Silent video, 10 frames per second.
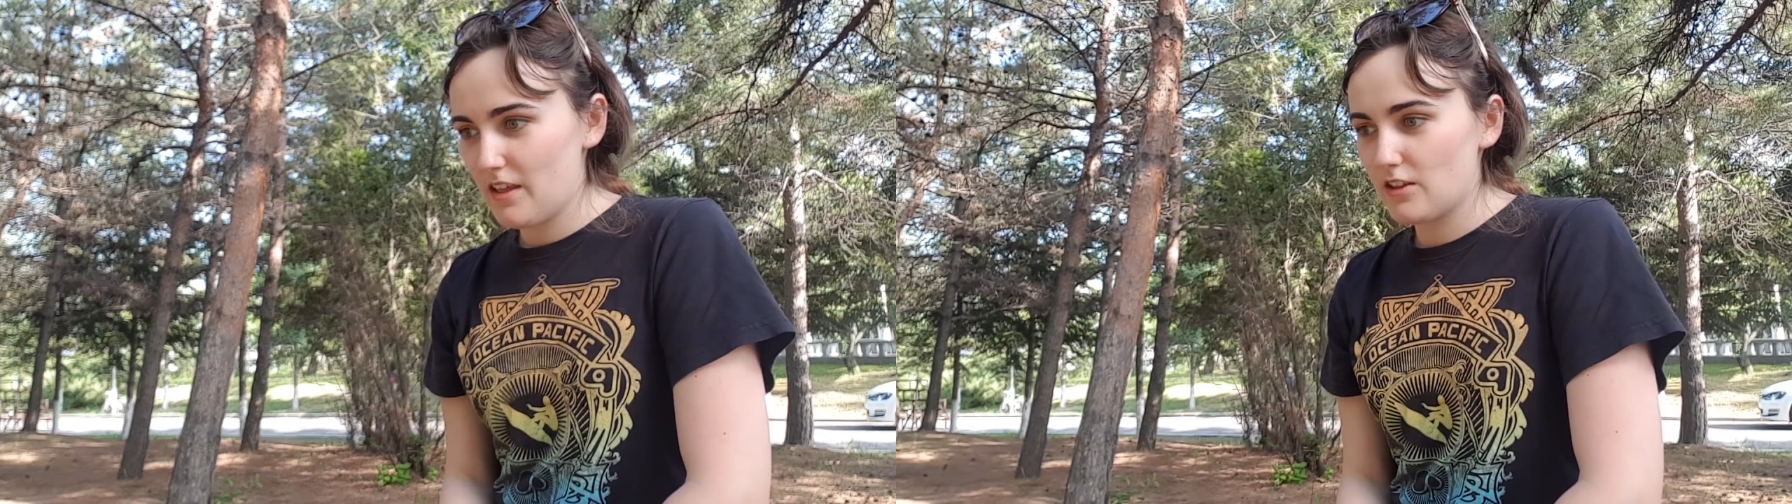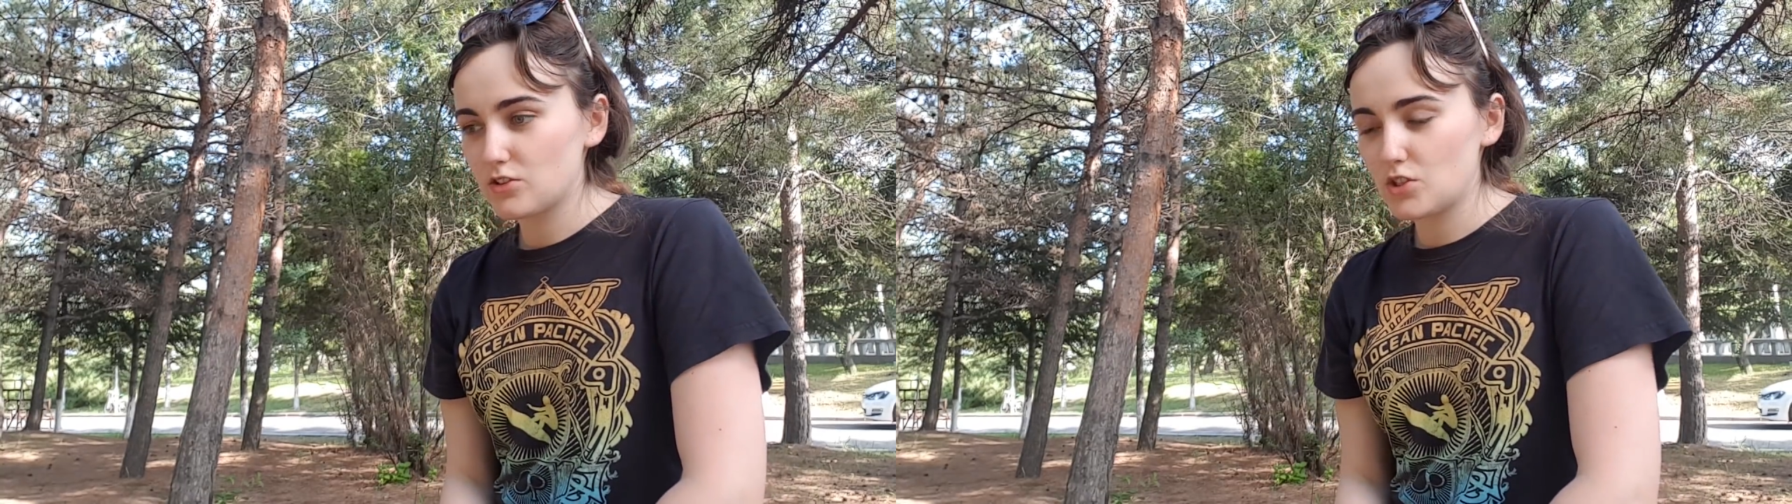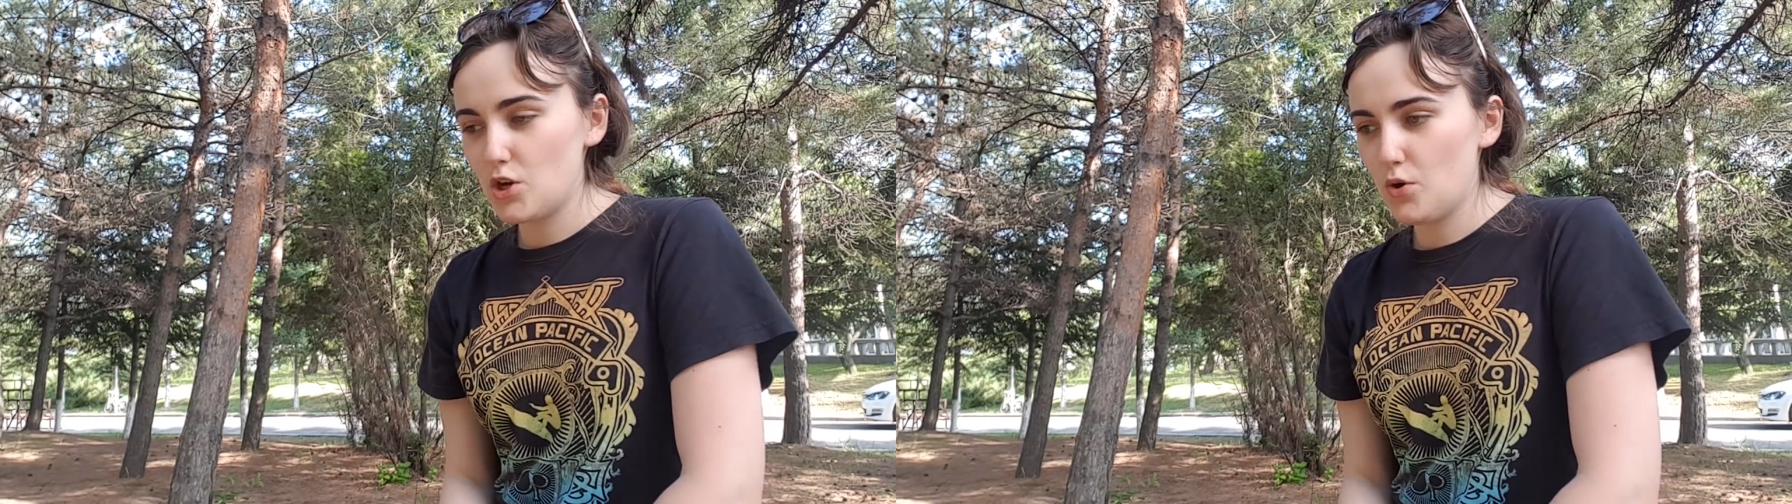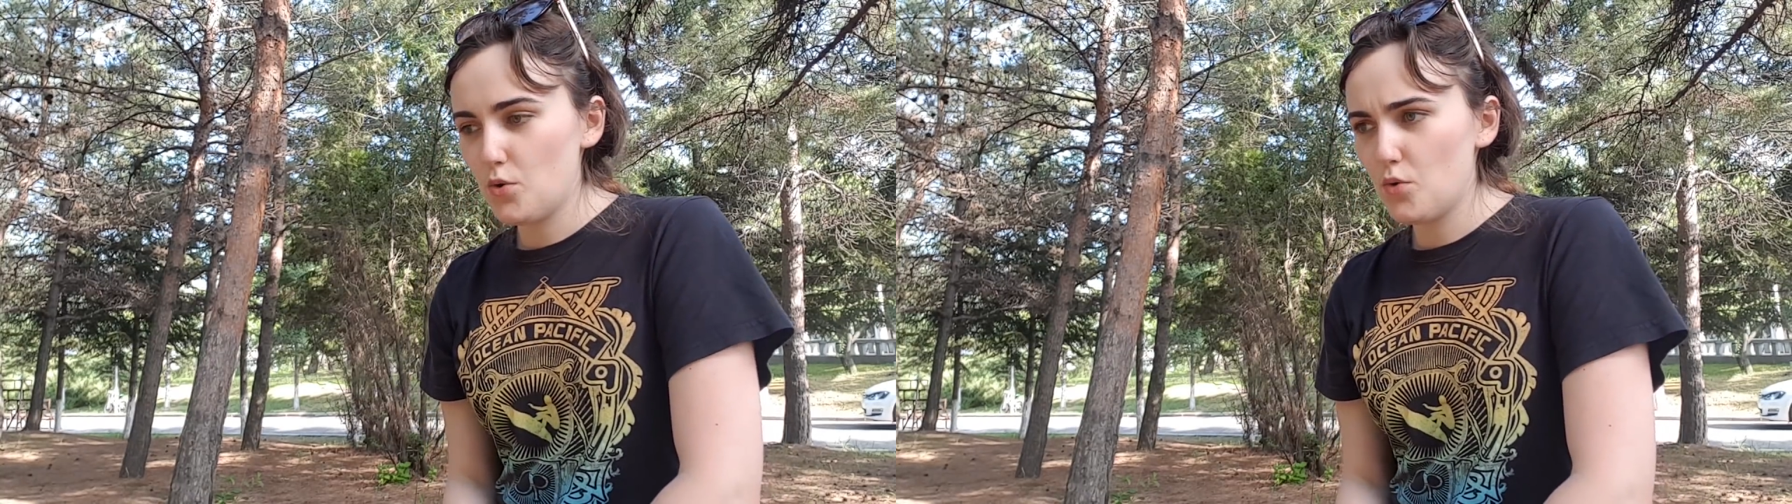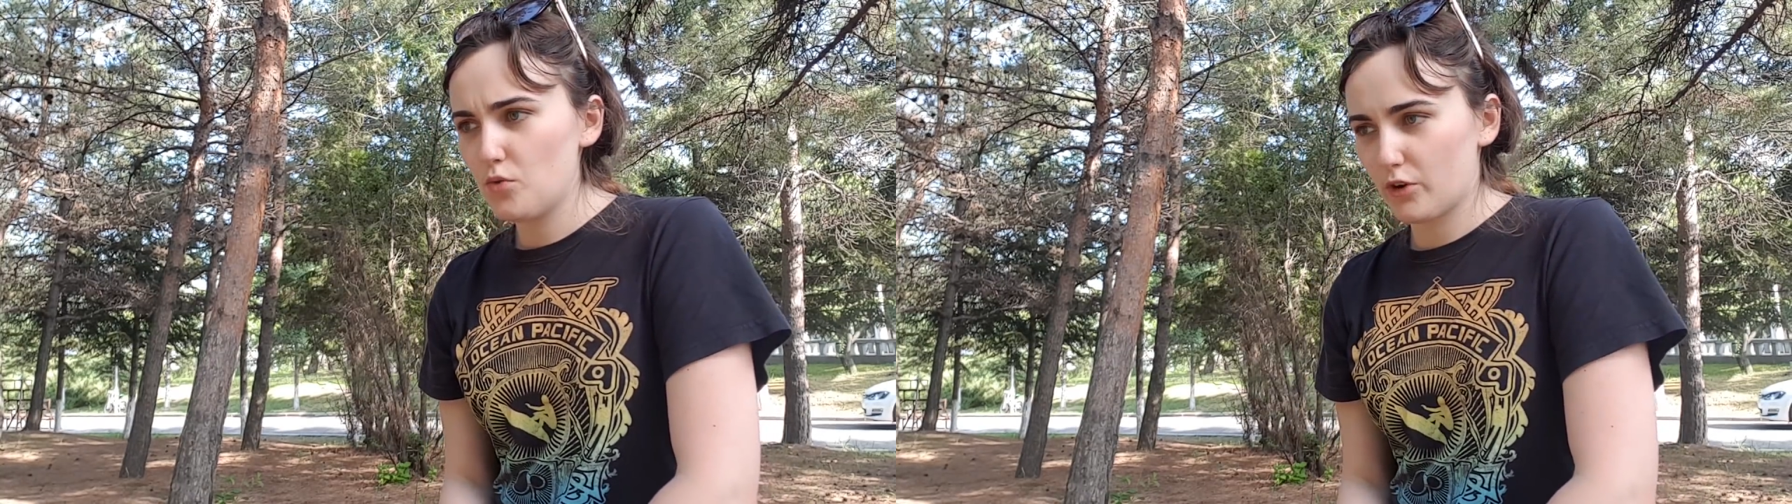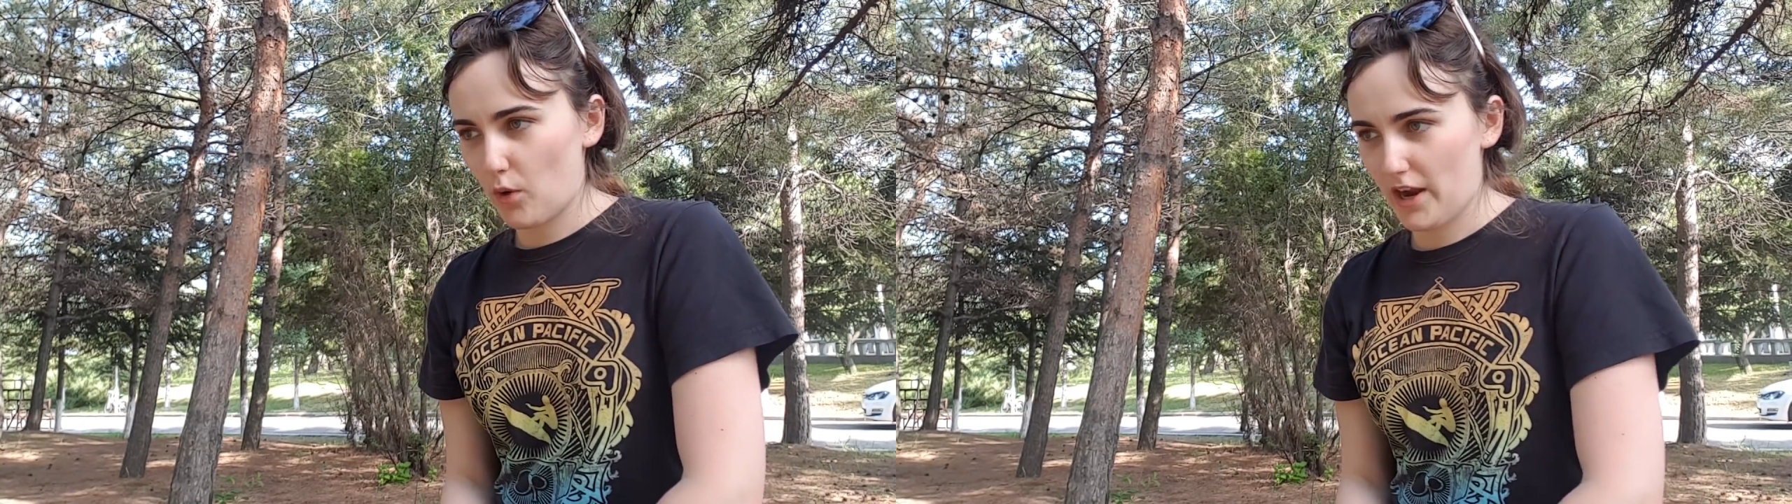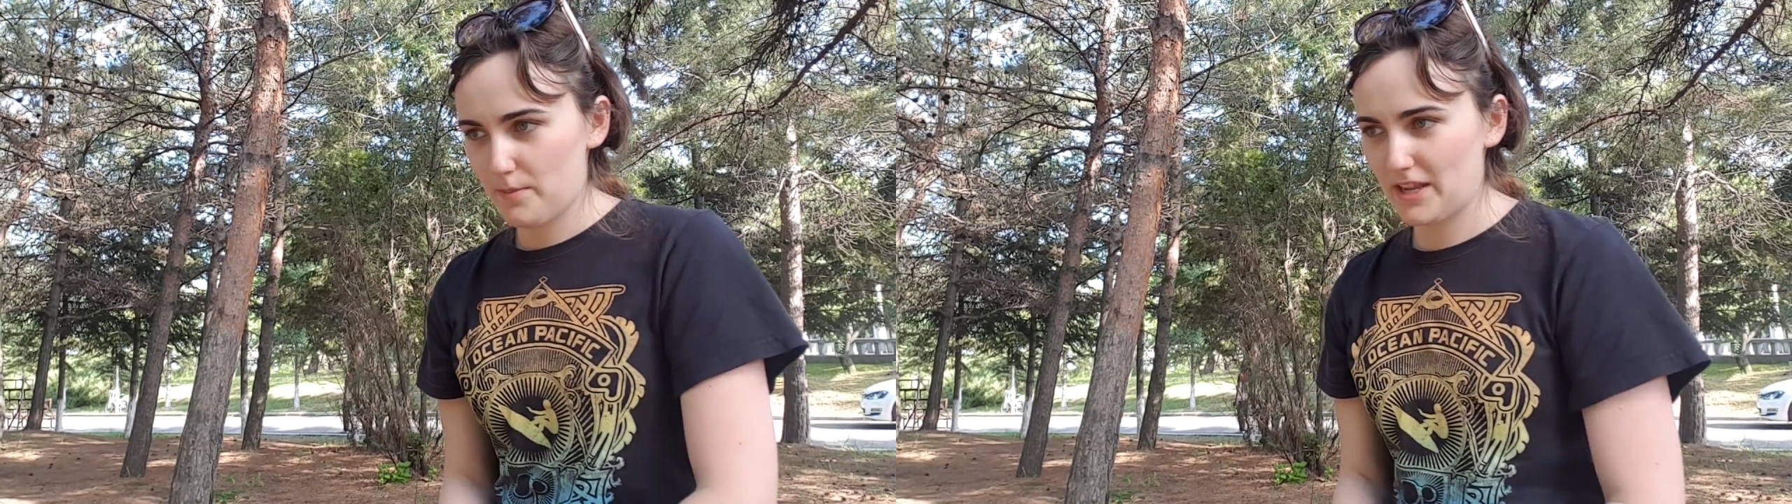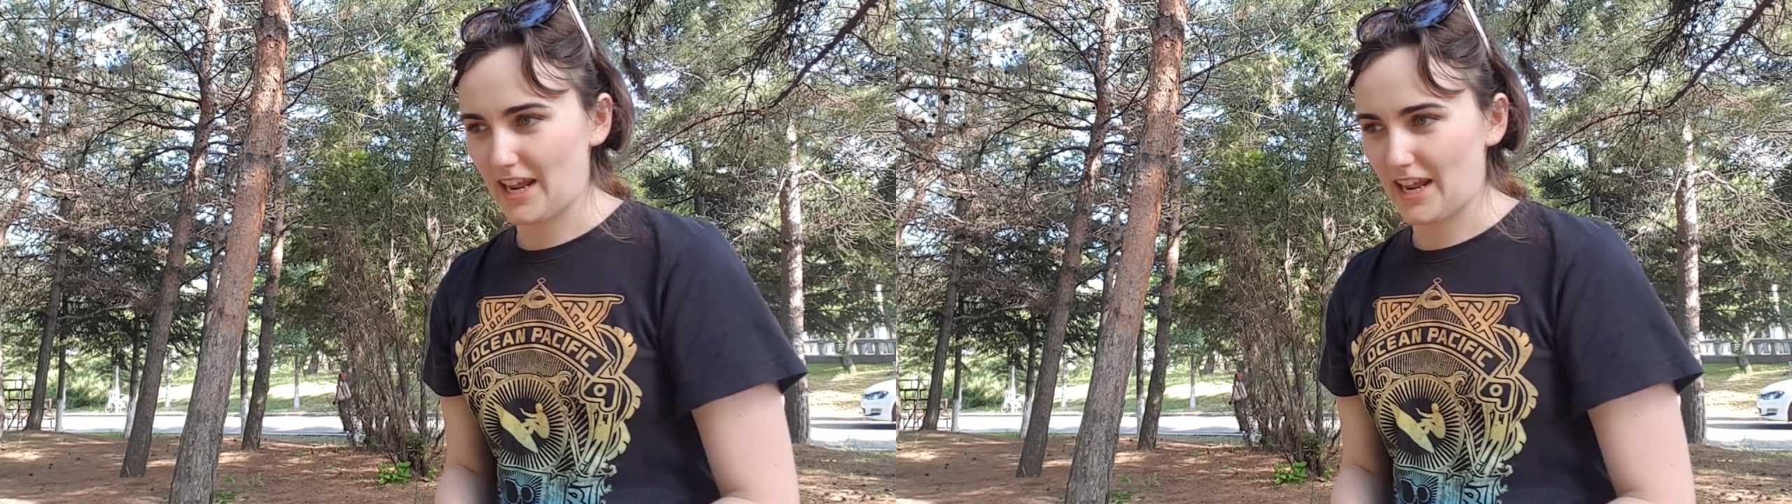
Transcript: no requirement.